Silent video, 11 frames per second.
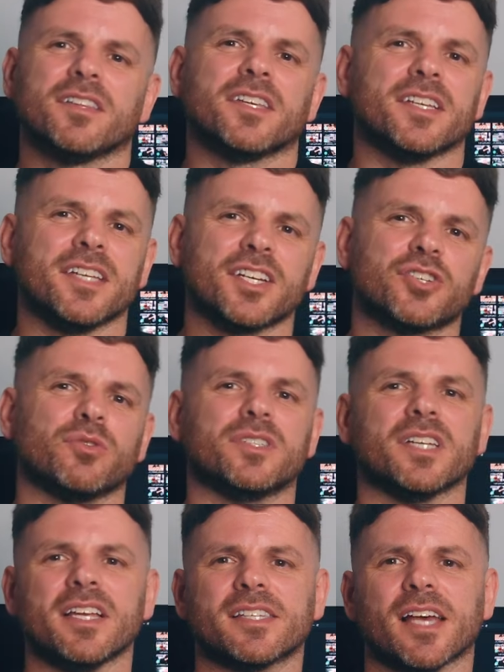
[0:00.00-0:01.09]
the additional
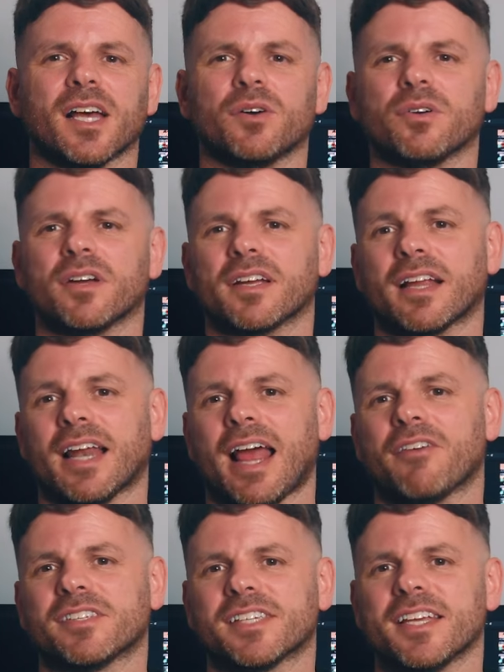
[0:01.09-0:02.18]
detail and
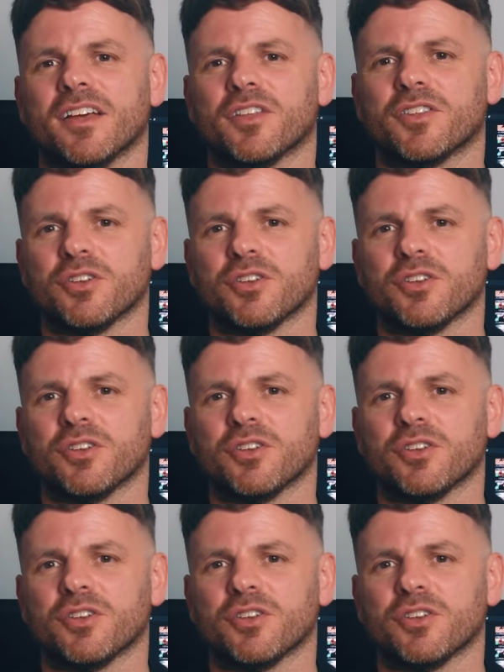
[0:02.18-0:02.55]
clarity